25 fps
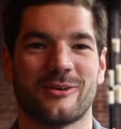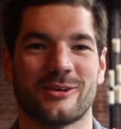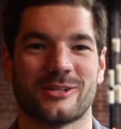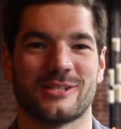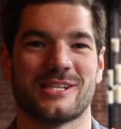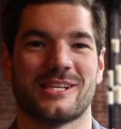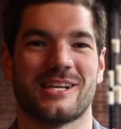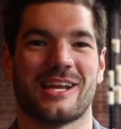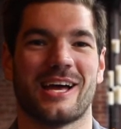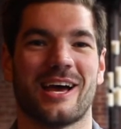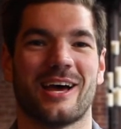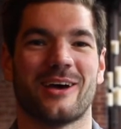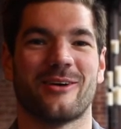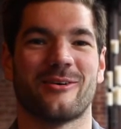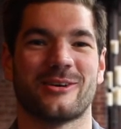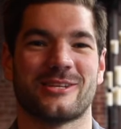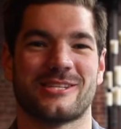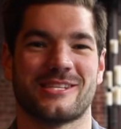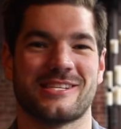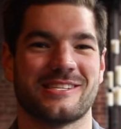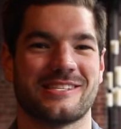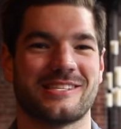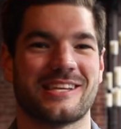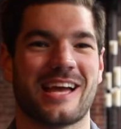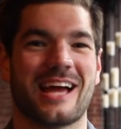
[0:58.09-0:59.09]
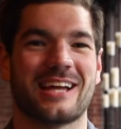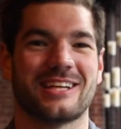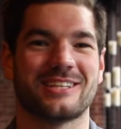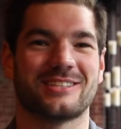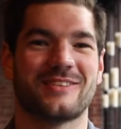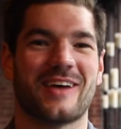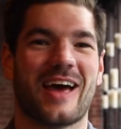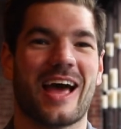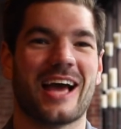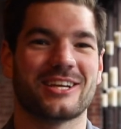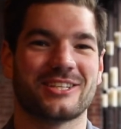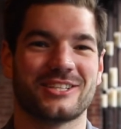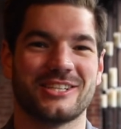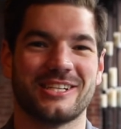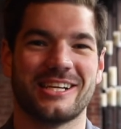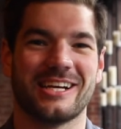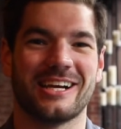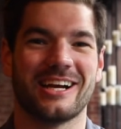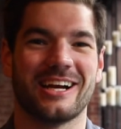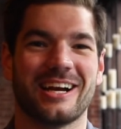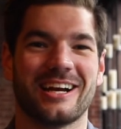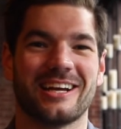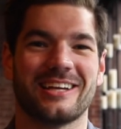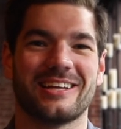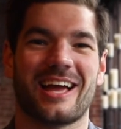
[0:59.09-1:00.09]
wasn't uh, wasn't satisfaction
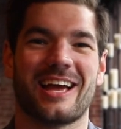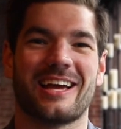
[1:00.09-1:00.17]
here.